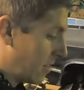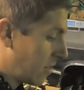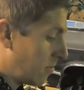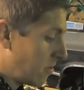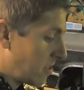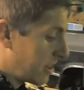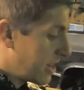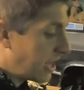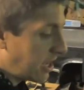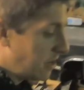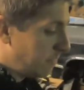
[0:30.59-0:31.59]
So the
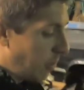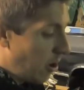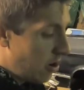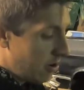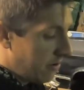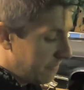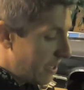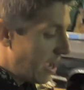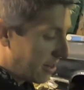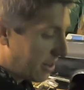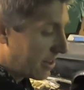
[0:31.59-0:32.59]
second part of
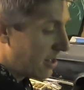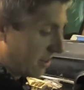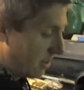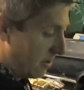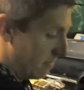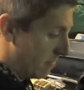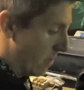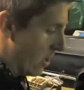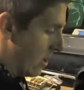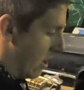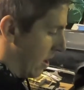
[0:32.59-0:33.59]
that system
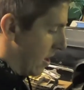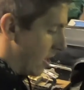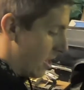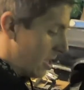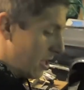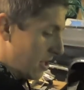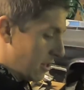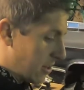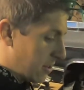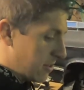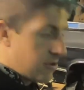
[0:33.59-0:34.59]

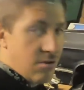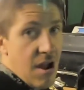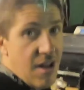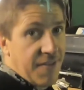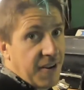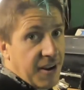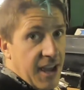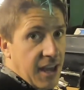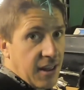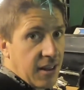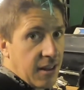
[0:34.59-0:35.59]
is the transfer
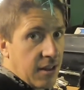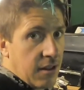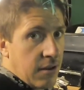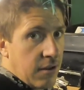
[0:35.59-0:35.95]
case,